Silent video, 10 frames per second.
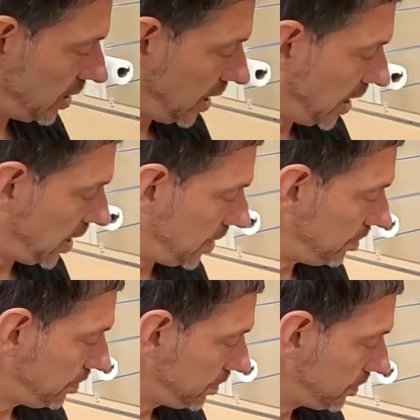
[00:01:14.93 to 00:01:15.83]

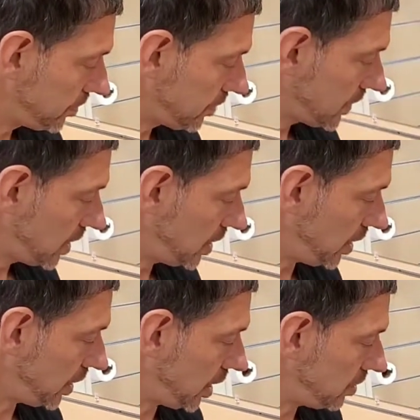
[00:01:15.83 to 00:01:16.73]

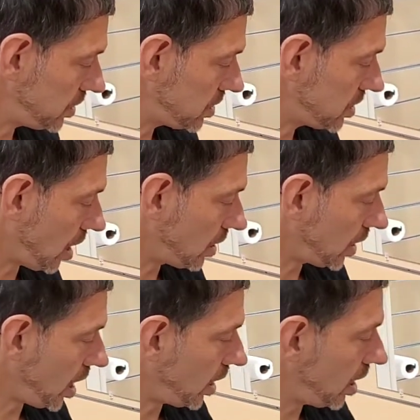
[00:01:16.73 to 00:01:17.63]
there you go, just start it
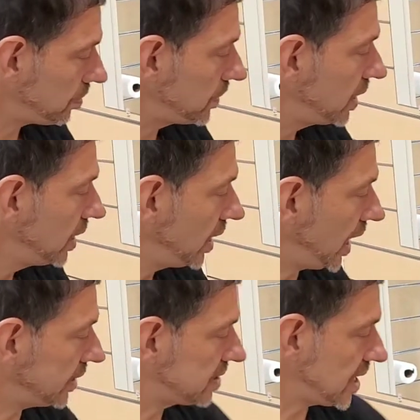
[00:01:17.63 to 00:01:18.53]
on up.
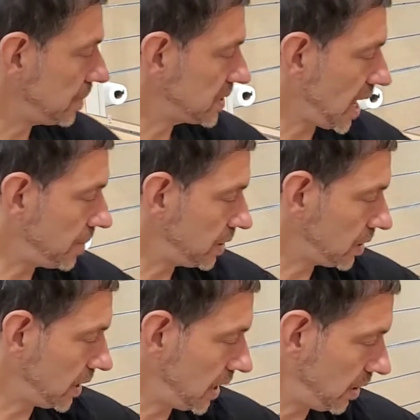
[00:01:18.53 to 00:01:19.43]
At the same time, you
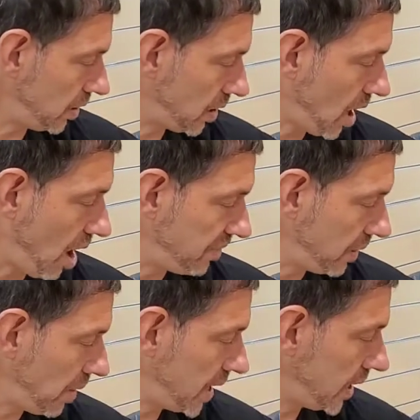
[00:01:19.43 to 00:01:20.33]
can get your
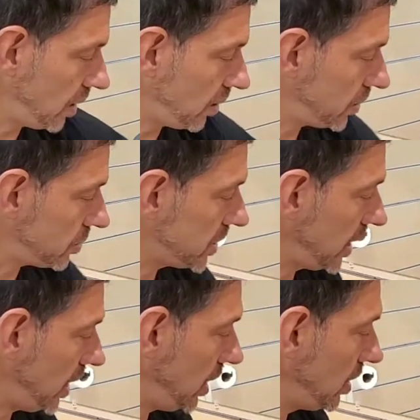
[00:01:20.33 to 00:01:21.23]
coffee ready or your
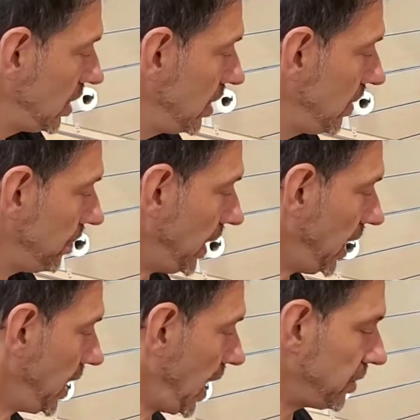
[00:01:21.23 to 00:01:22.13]
tea.
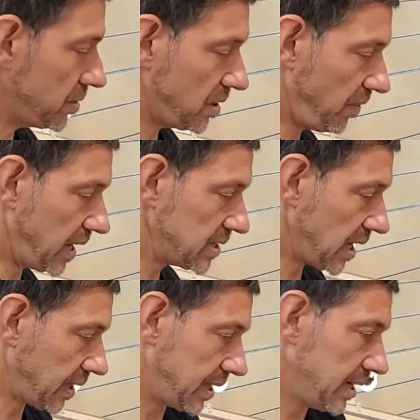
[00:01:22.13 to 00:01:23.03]
And I use a device
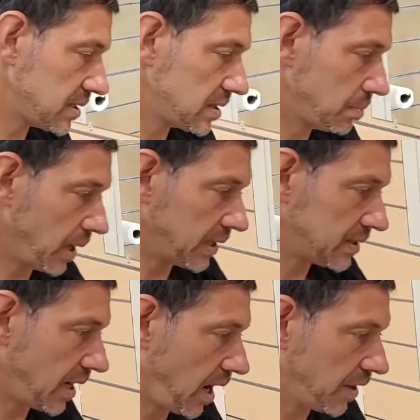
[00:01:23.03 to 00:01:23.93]
like this, but
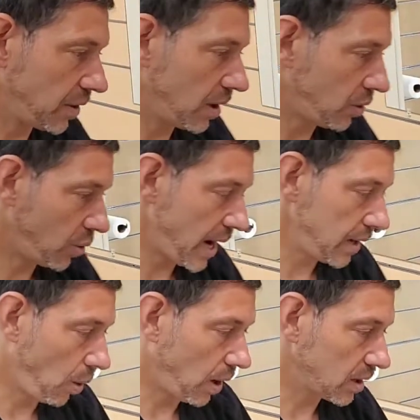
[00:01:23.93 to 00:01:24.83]
other
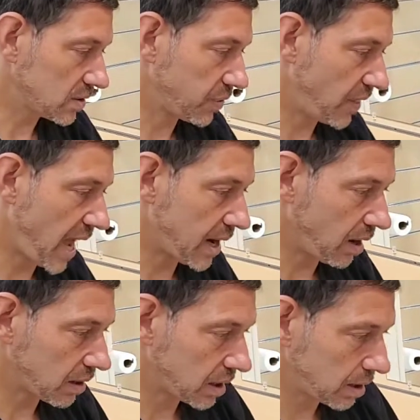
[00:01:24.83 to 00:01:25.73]
great oils for that
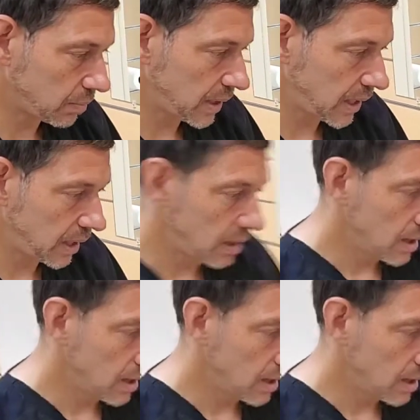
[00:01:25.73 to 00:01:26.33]
are going to be,